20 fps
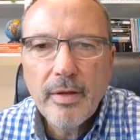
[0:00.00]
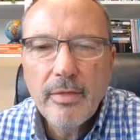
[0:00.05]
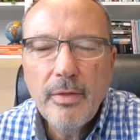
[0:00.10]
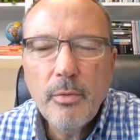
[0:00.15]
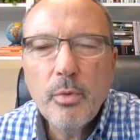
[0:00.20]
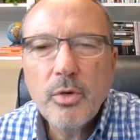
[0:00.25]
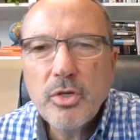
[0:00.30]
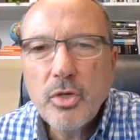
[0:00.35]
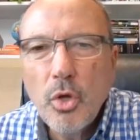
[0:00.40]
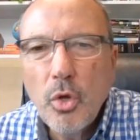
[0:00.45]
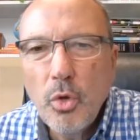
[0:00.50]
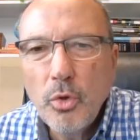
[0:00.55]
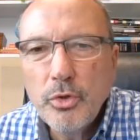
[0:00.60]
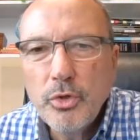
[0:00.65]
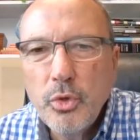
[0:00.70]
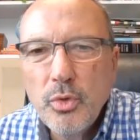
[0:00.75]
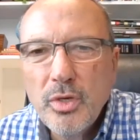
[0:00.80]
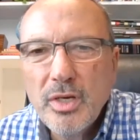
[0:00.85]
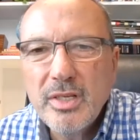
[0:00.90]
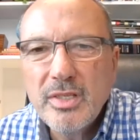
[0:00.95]
Then we're told
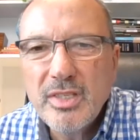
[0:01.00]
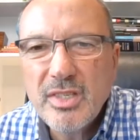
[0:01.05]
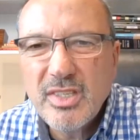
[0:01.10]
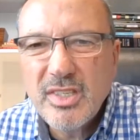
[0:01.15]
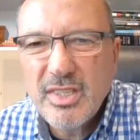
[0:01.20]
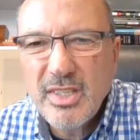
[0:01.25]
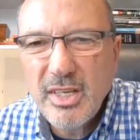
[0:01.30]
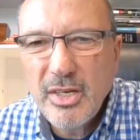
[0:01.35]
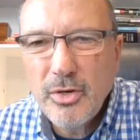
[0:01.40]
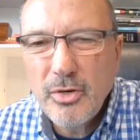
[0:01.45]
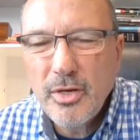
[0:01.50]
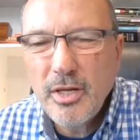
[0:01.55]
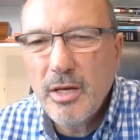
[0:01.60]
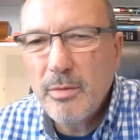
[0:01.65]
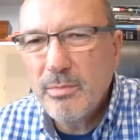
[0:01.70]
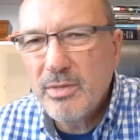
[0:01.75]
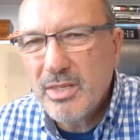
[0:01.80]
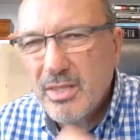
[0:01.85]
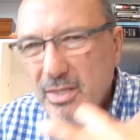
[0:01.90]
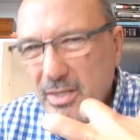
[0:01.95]
to consider
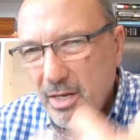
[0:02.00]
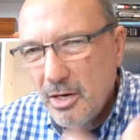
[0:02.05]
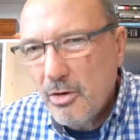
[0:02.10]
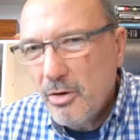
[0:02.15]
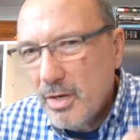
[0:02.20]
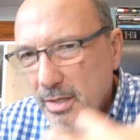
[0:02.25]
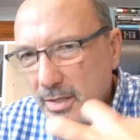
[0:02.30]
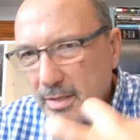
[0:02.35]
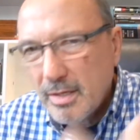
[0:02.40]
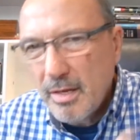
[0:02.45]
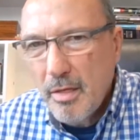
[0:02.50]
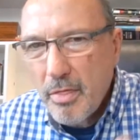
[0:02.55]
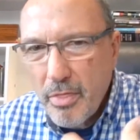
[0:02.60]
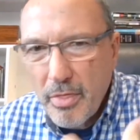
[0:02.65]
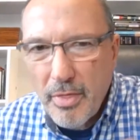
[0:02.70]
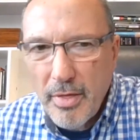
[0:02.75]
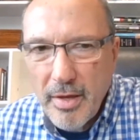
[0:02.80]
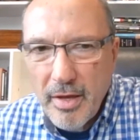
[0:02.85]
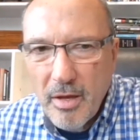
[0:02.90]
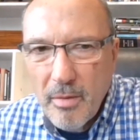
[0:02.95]
him, seriously
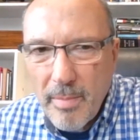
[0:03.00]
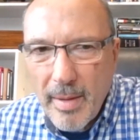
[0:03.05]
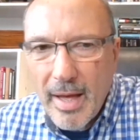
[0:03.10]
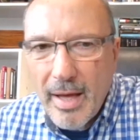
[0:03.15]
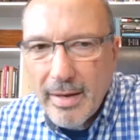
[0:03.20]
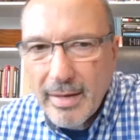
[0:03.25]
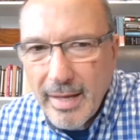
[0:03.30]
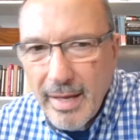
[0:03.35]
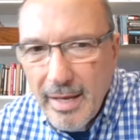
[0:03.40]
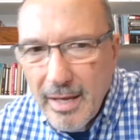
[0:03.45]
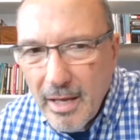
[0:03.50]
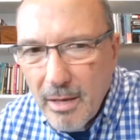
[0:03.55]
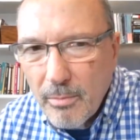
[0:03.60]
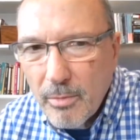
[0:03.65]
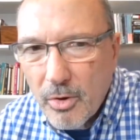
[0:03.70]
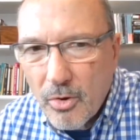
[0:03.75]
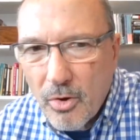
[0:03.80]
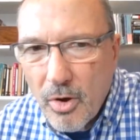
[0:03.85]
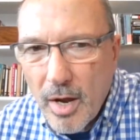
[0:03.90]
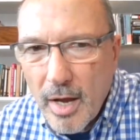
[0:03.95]
think about
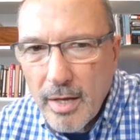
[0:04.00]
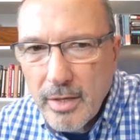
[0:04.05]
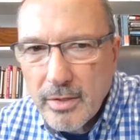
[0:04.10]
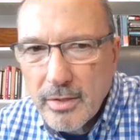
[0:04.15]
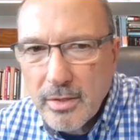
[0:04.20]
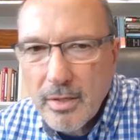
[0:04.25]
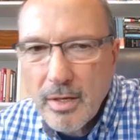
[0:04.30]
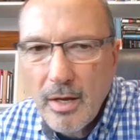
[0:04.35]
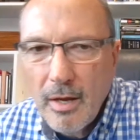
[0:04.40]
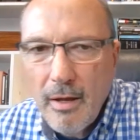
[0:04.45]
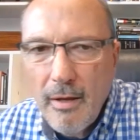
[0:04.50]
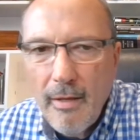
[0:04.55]
him, Christ,